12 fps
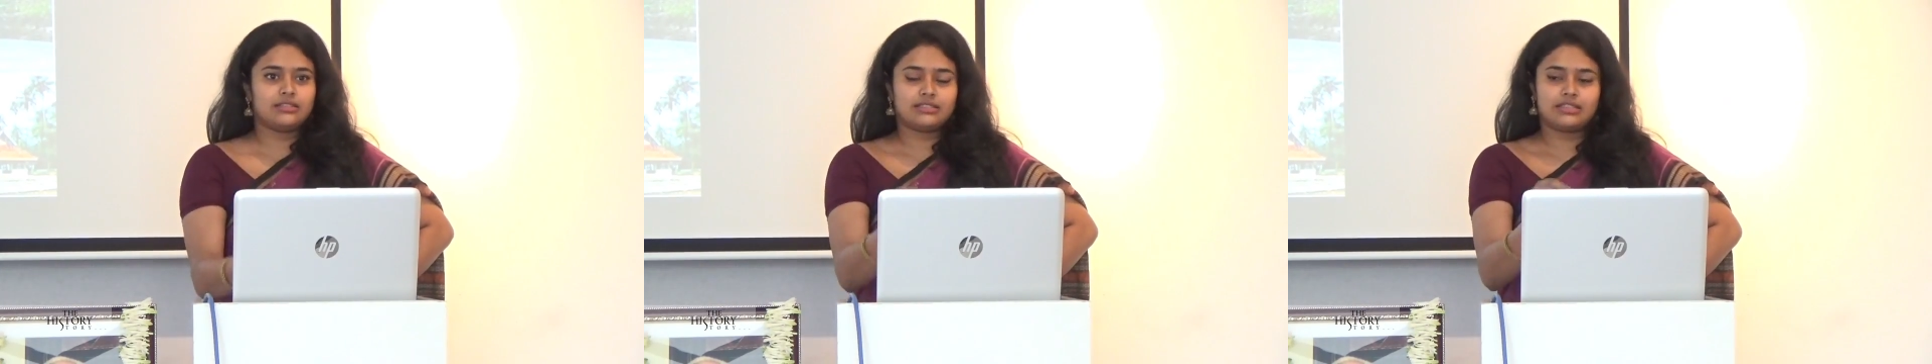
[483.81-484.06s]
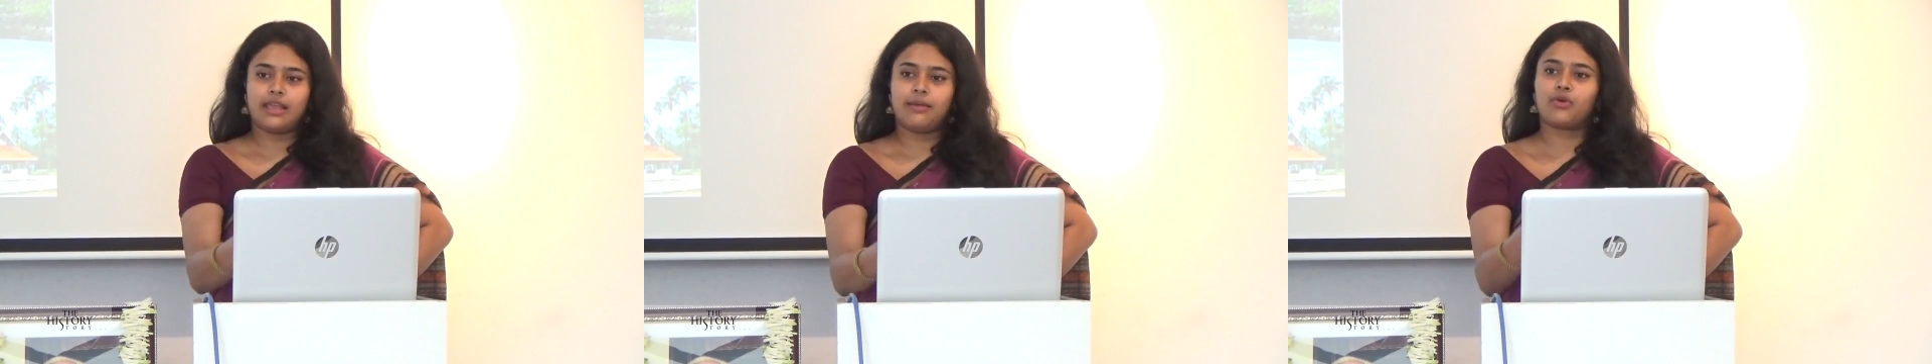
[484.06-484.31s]

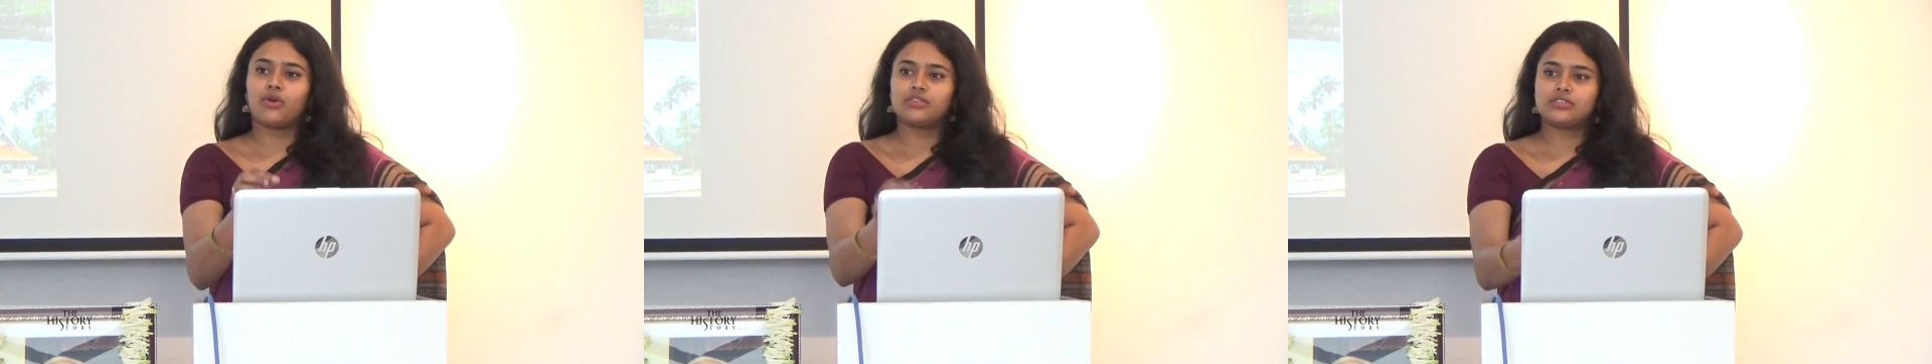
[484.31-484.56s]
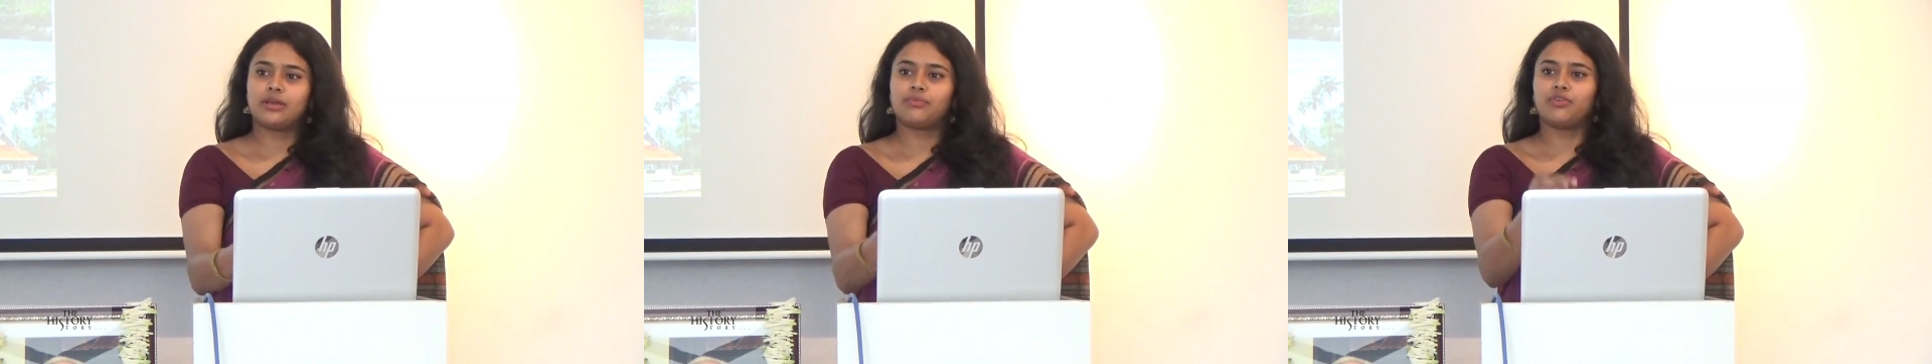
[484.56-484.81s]
same
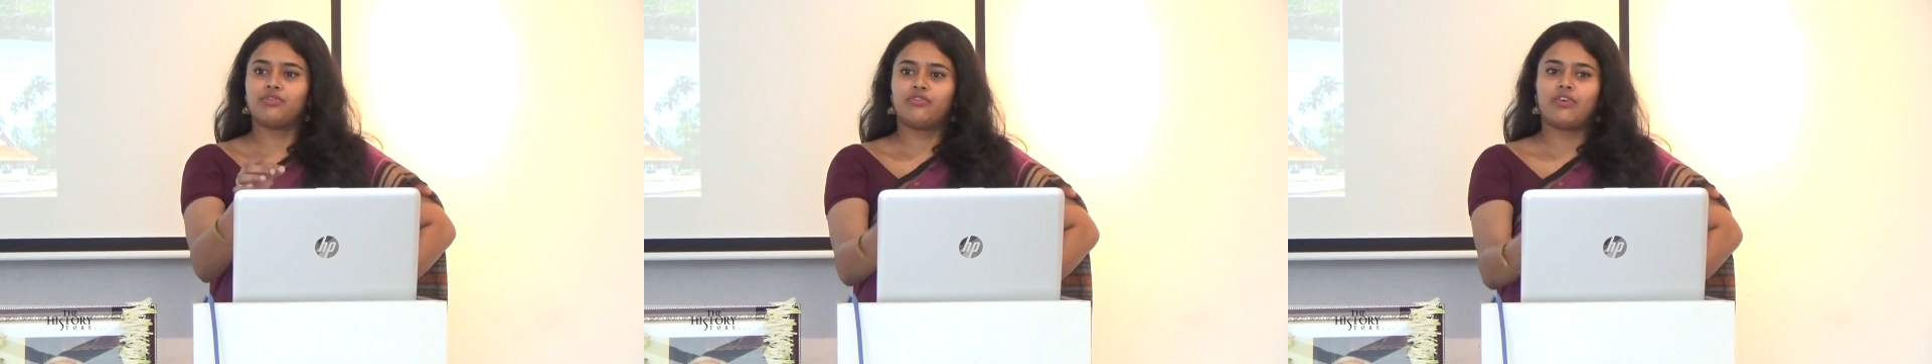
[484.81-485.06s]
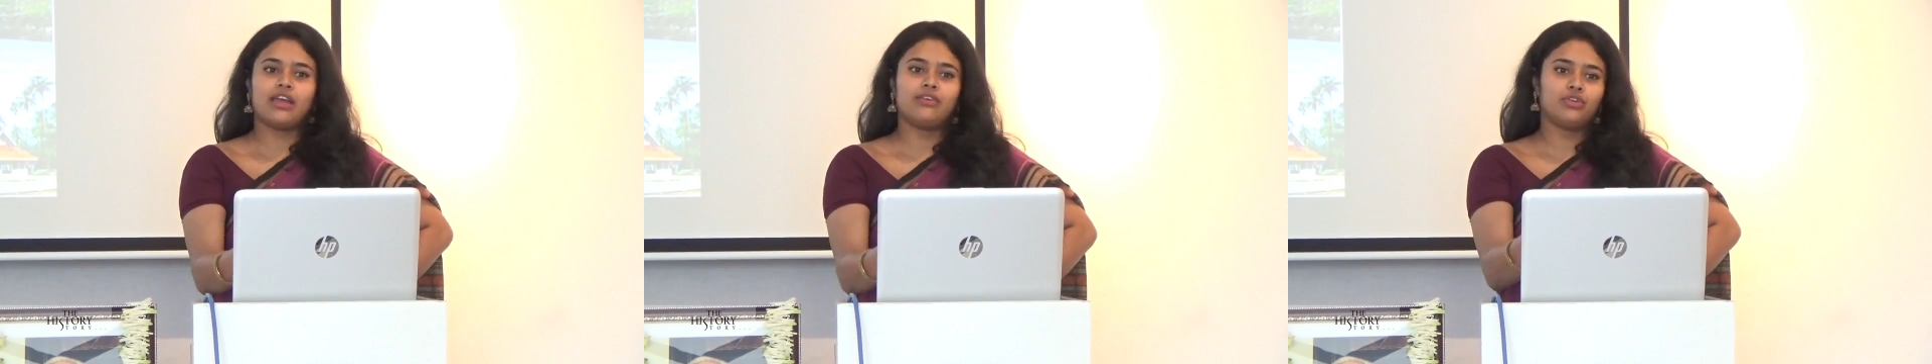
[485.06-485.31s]
concept of
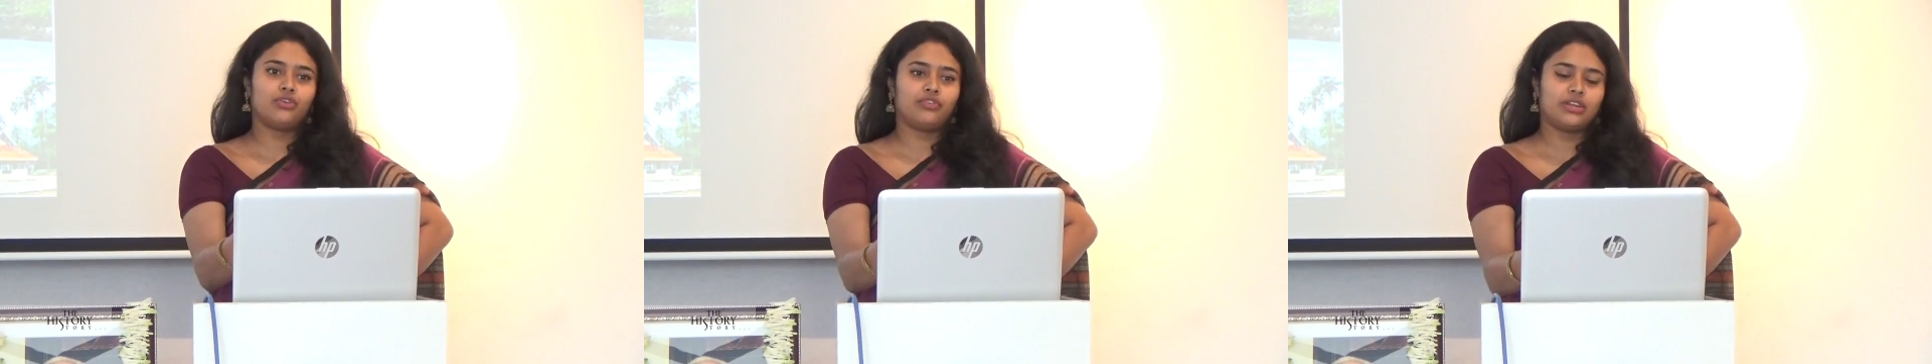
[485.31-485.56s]
revival of